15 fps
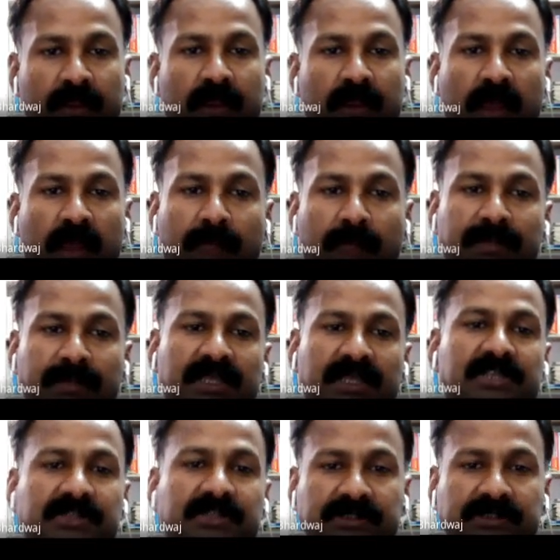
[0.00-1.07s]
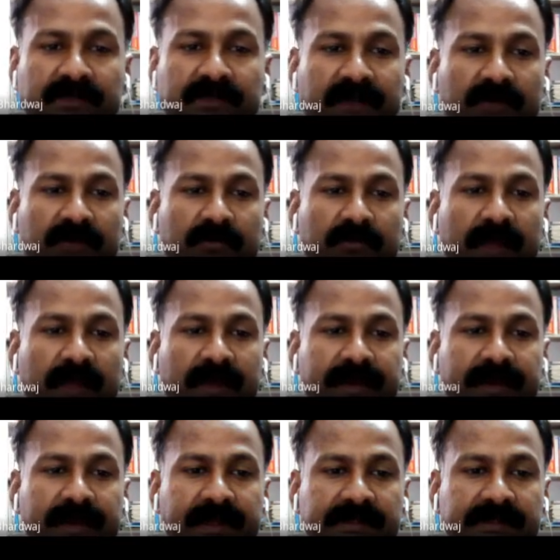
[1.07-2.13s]
Applications of
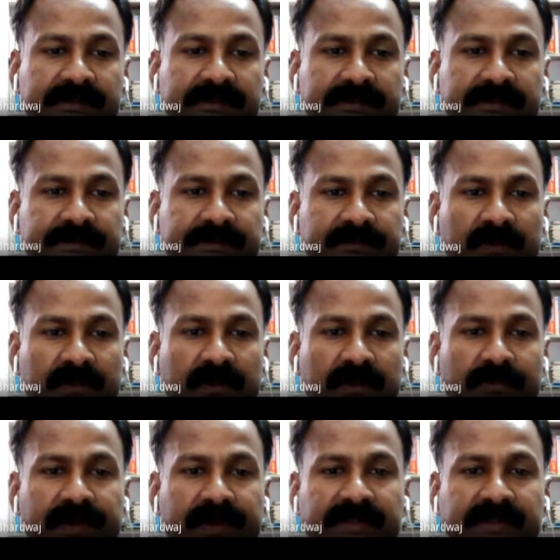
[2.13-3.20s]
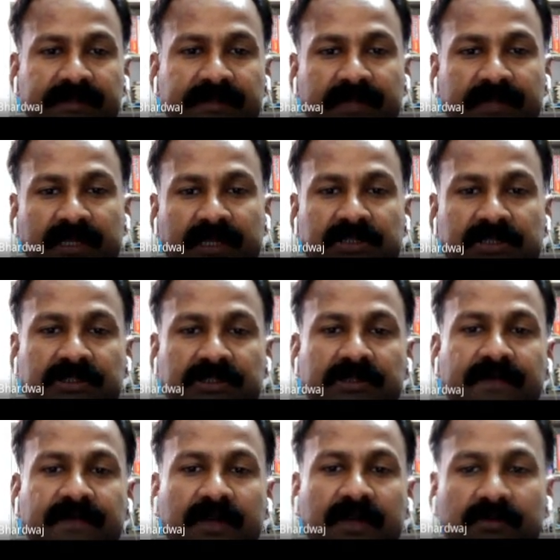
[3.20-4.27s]
electromagnetics. The various applications
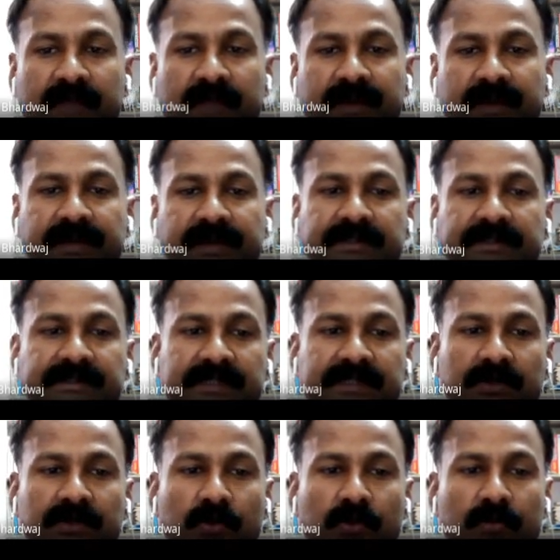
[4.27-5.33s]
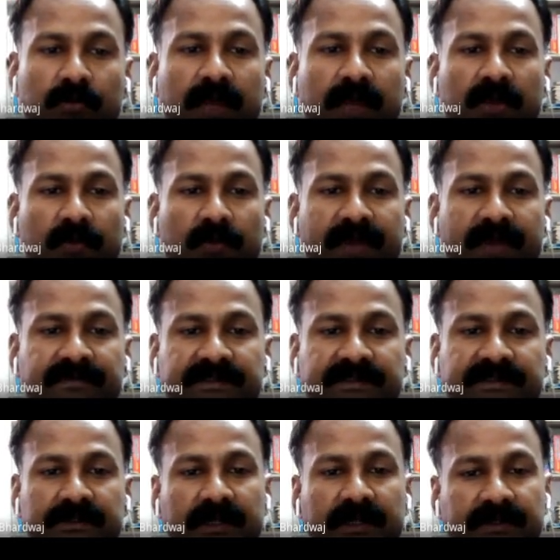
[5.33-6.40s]
of electromagnetics include microwaves,
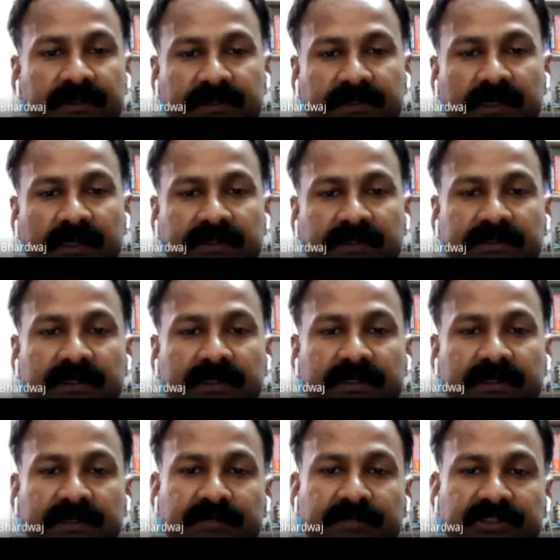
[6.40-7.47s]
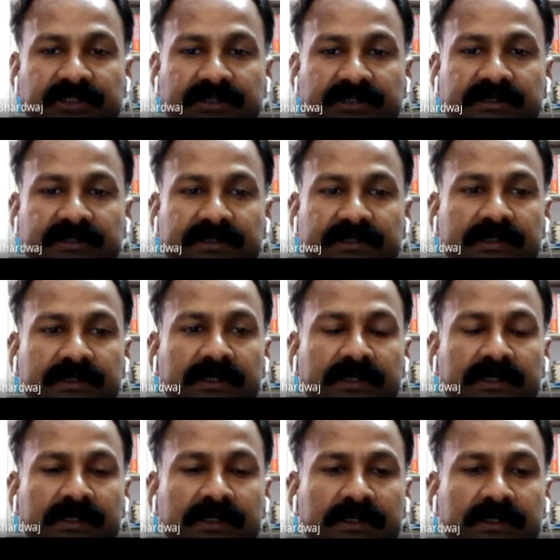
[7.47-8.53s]
antennas, electric machines,
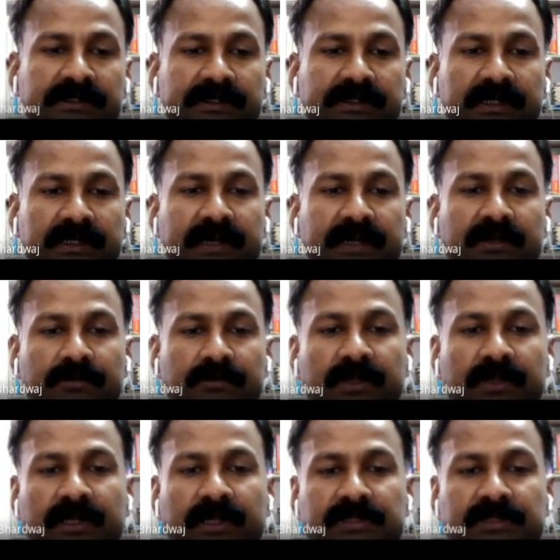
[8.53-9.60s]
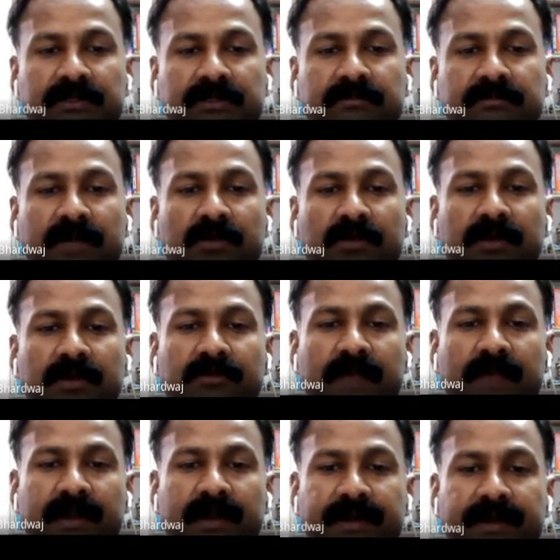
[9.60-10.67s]
satellite communication,
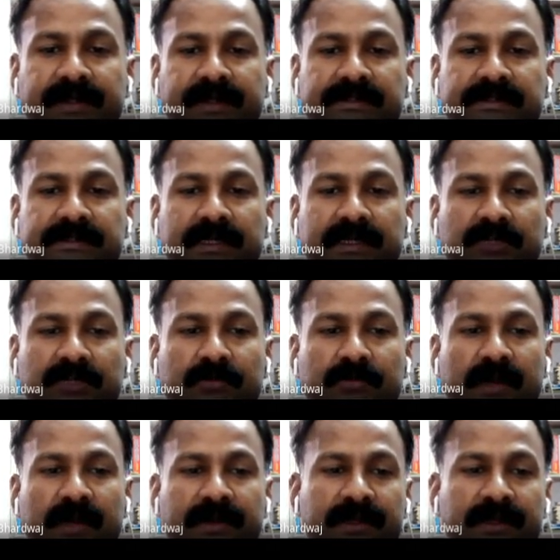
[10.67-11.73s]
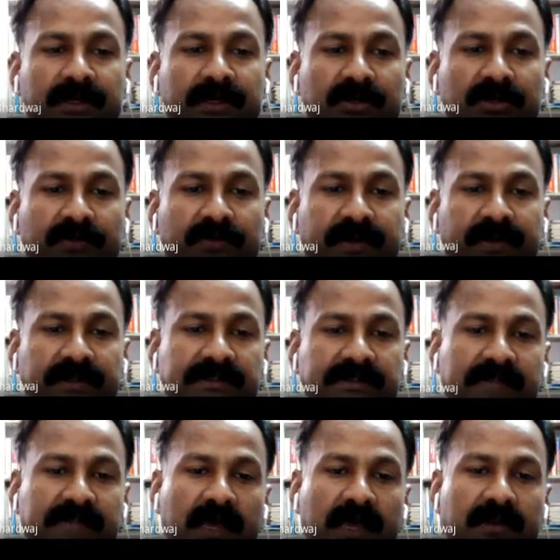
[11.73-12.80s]
bioelectromagnetics, electromagnetic interference,
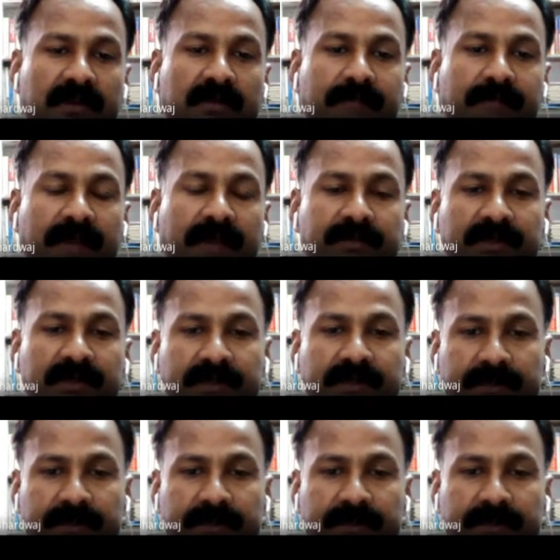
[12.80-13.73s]
and compatibility.